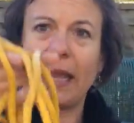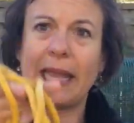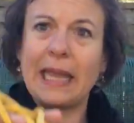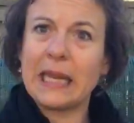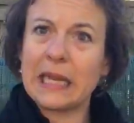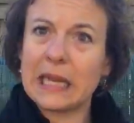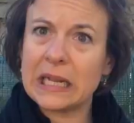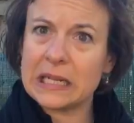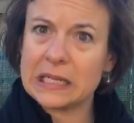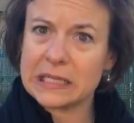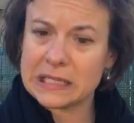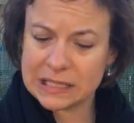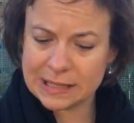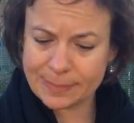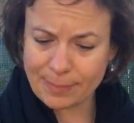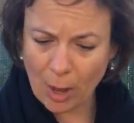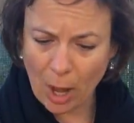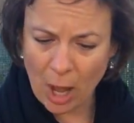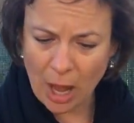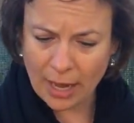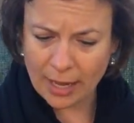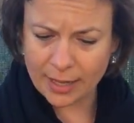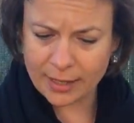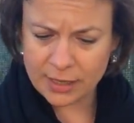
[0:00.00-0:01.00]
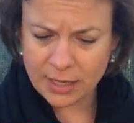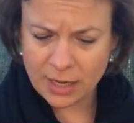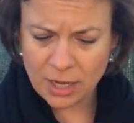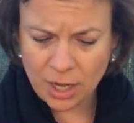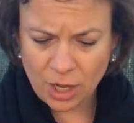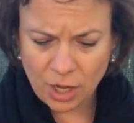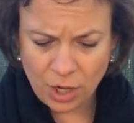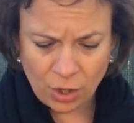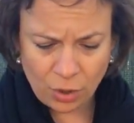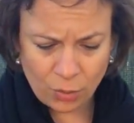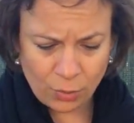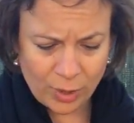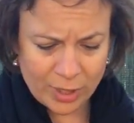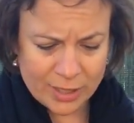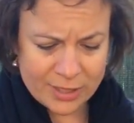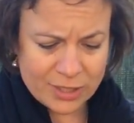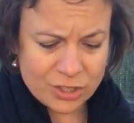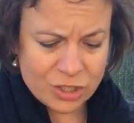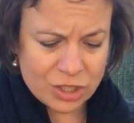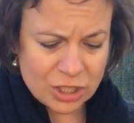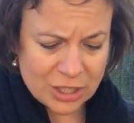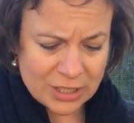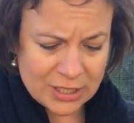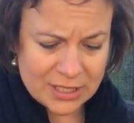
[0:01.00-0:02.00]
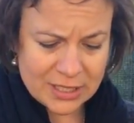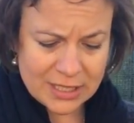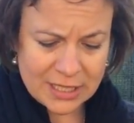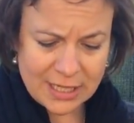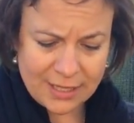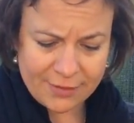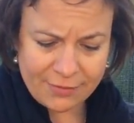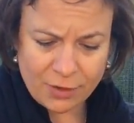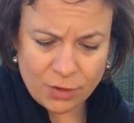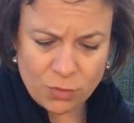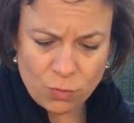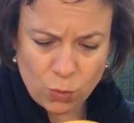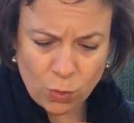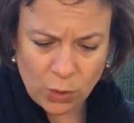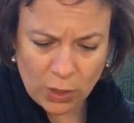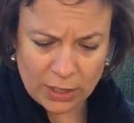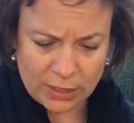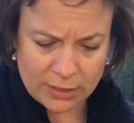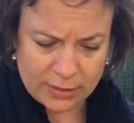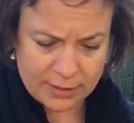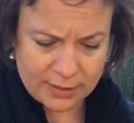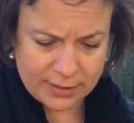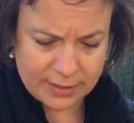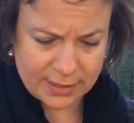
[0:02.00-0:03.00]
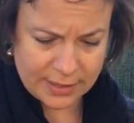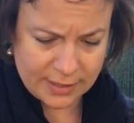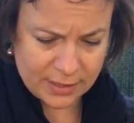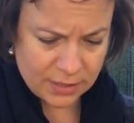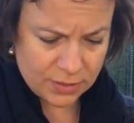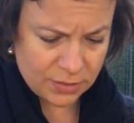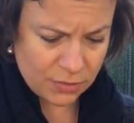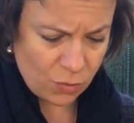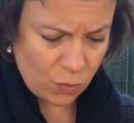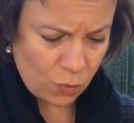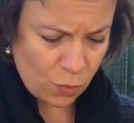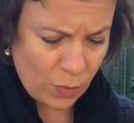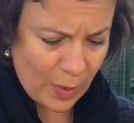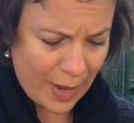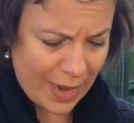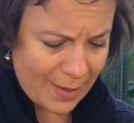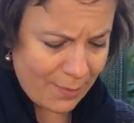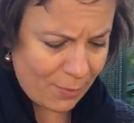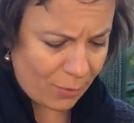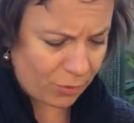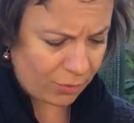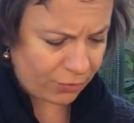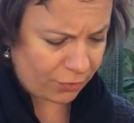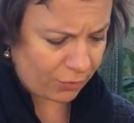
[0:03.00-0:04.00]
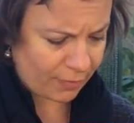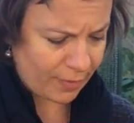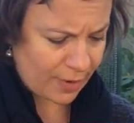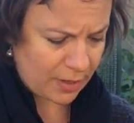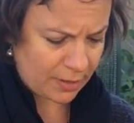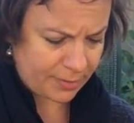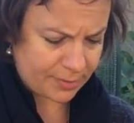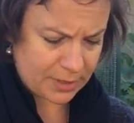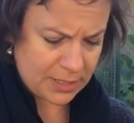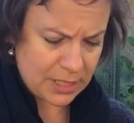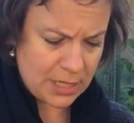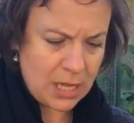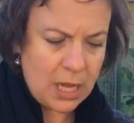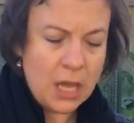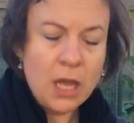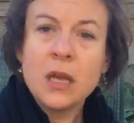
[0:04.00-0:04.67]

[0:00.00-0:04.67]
get a spot where it's just even worse. It's way more overwhelmed.